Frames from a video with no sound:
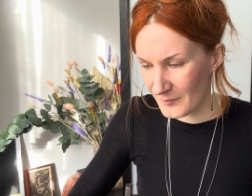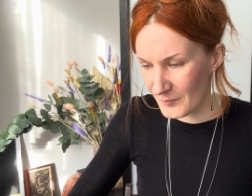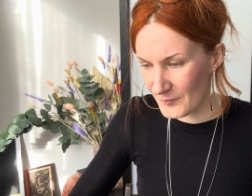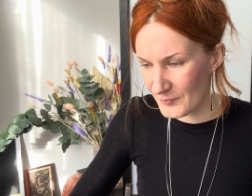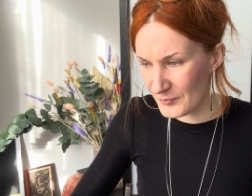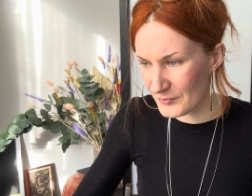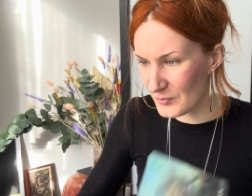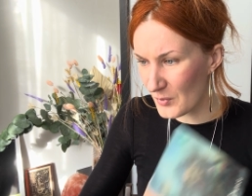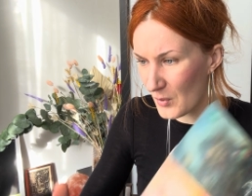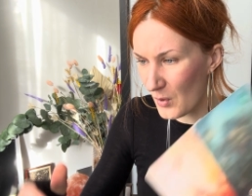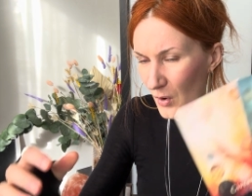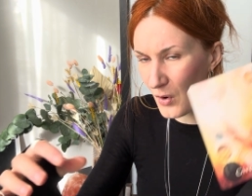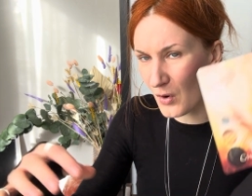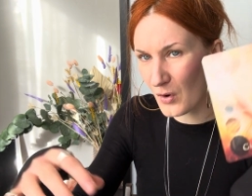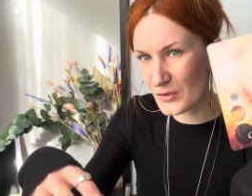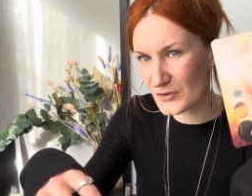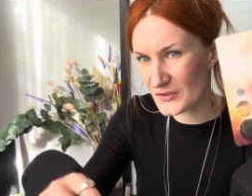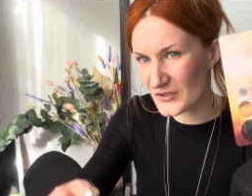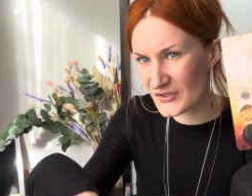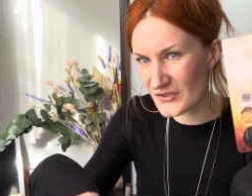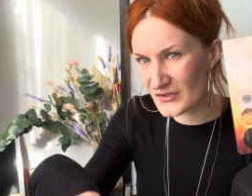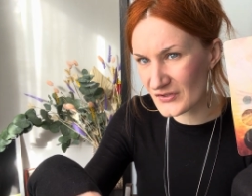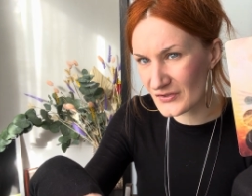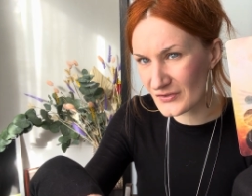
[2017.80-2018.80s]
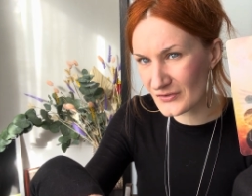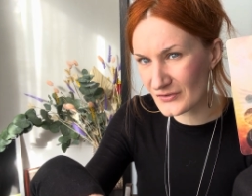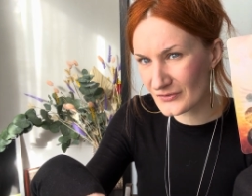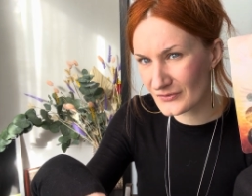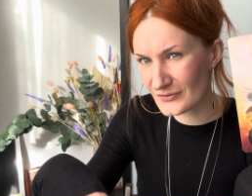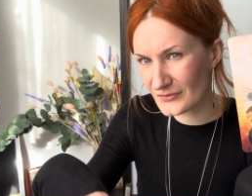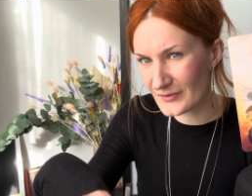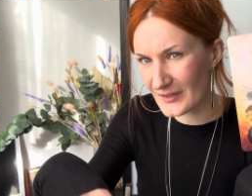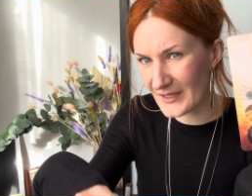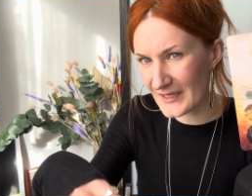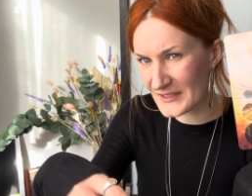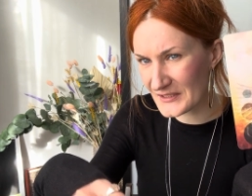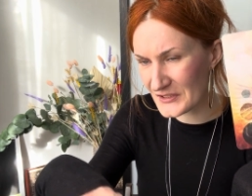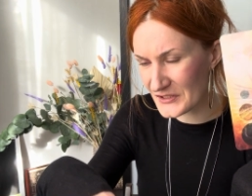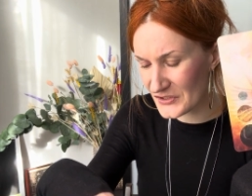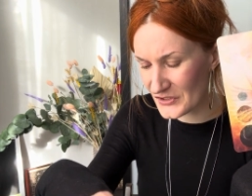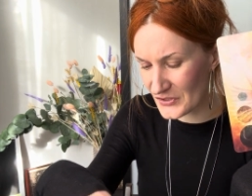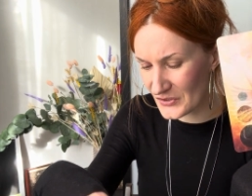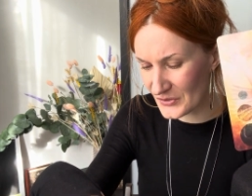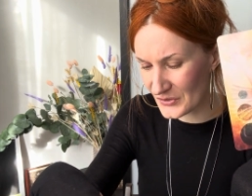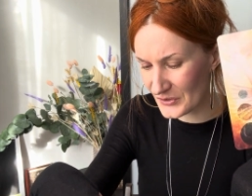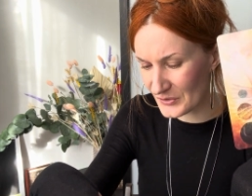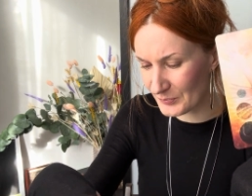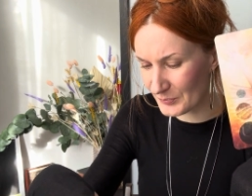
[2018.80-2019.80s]
brought
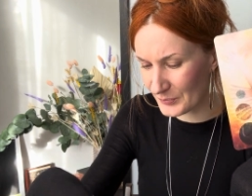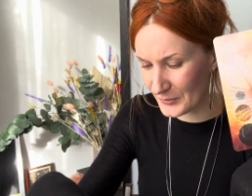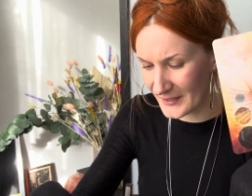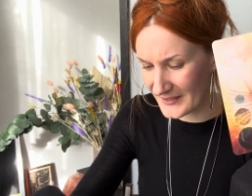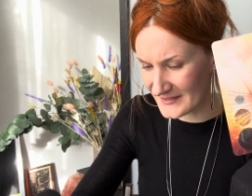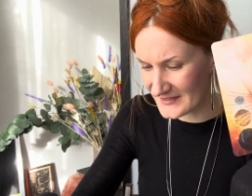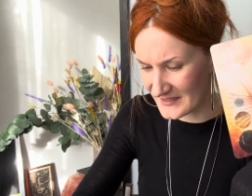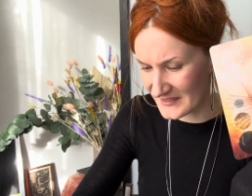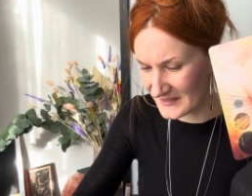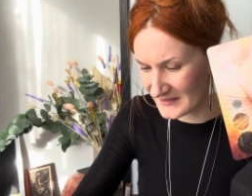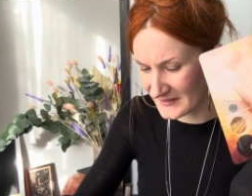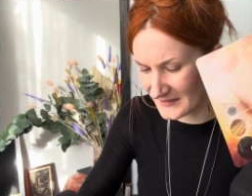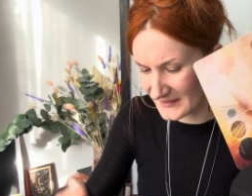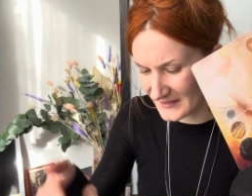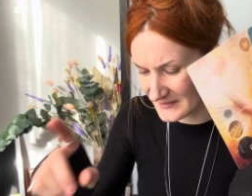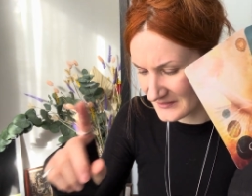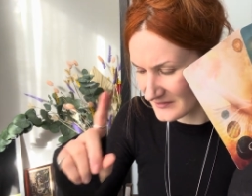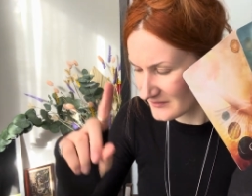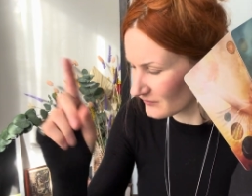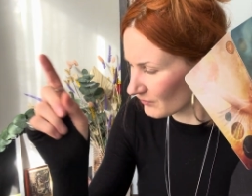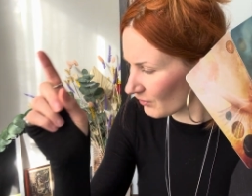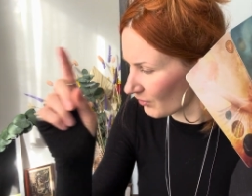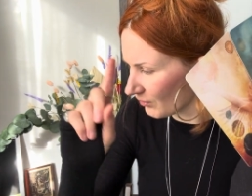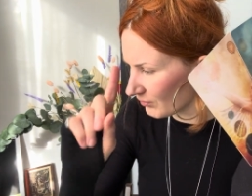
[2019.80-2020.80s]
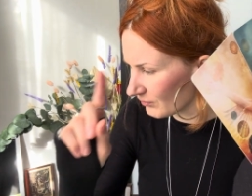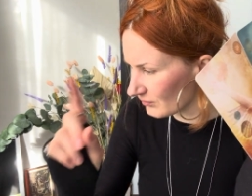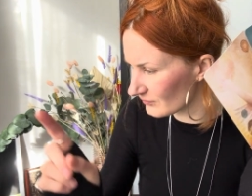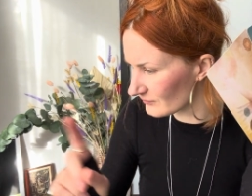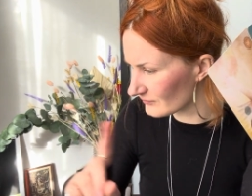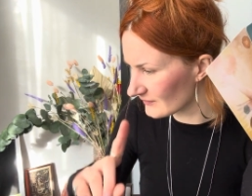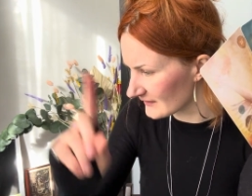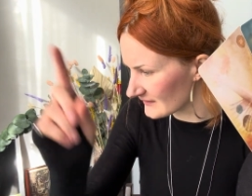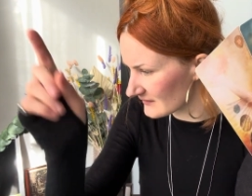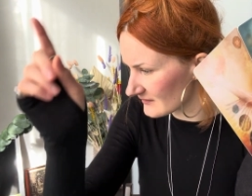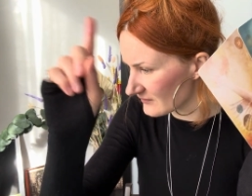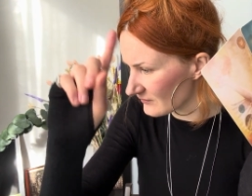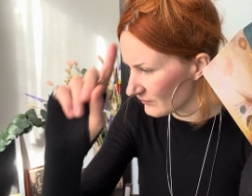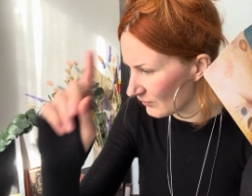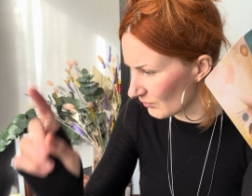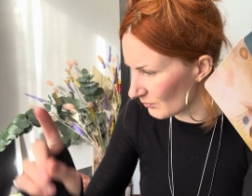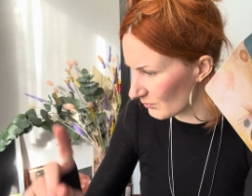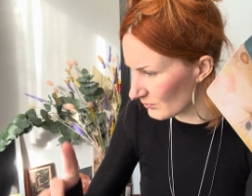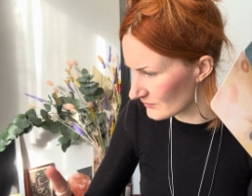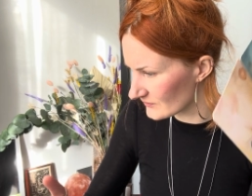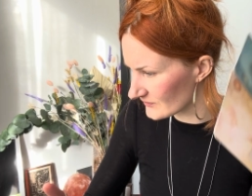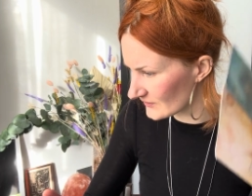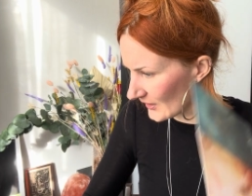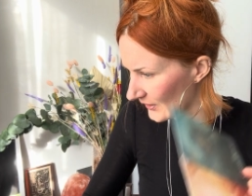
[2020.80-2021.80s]
into the present. That's not
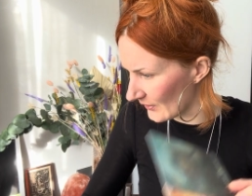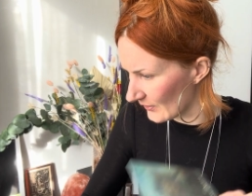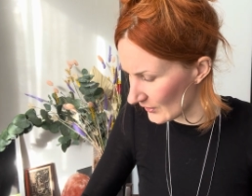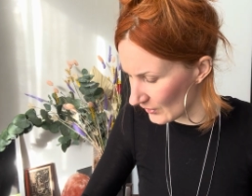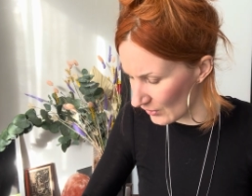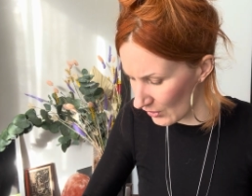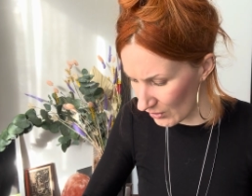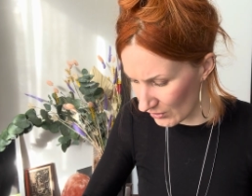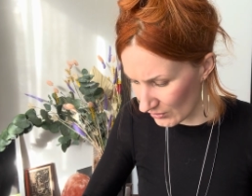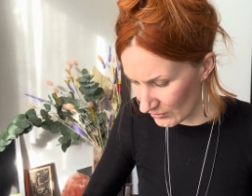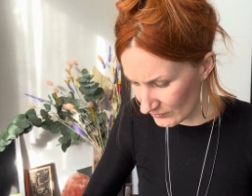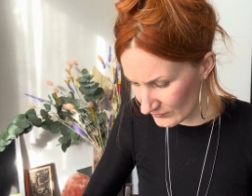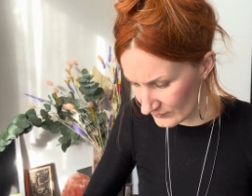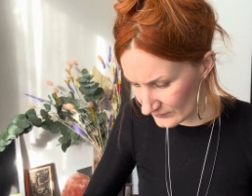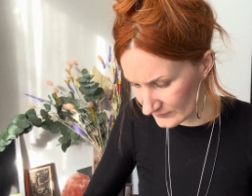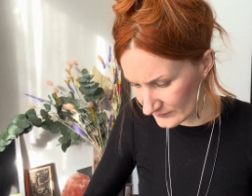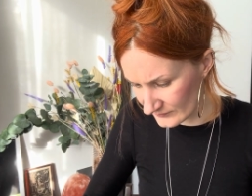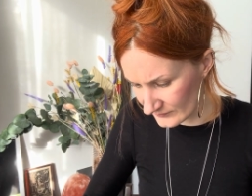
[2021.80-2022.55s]
what's going on.